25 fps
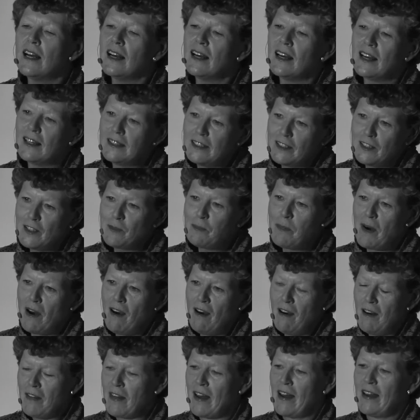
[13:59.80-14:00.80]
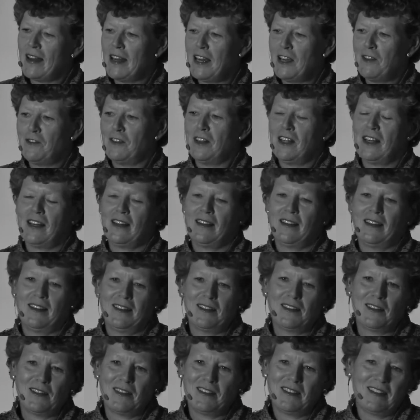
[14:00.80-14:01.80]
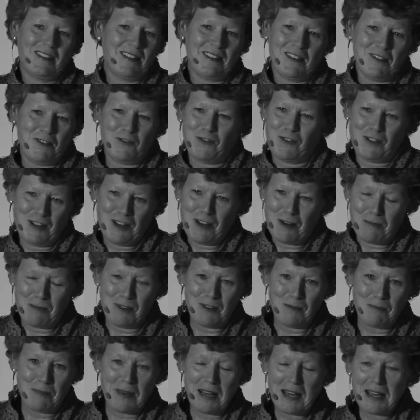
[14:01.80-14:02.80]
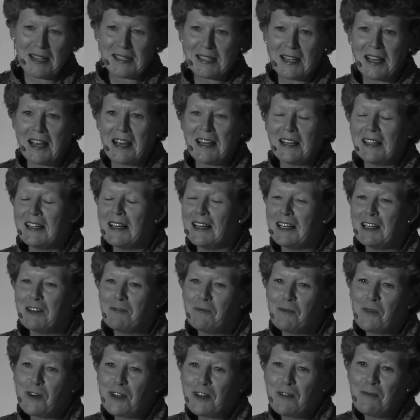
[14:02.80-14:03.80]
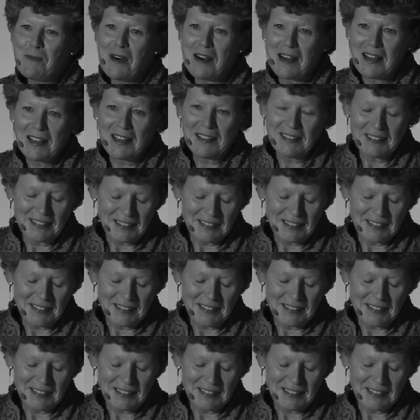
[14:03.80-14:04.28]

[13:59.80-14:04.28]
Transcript: And in the bar that evening, after a couple of beers, one of my